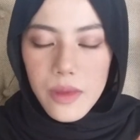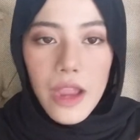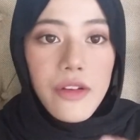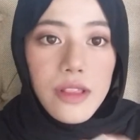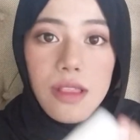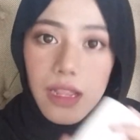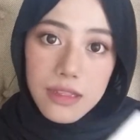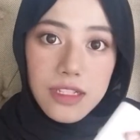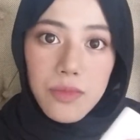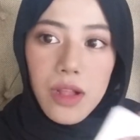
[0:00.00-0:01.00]
I really
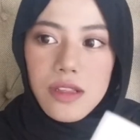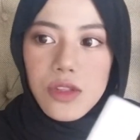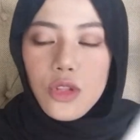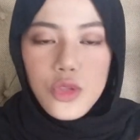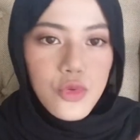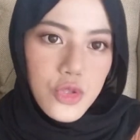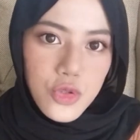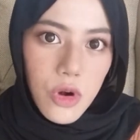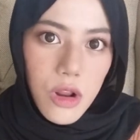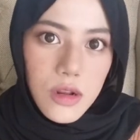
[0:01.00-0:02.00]
like the smell, it's not too
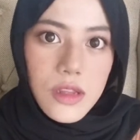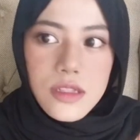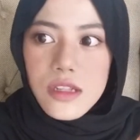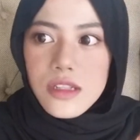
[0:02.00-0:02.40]
strong. It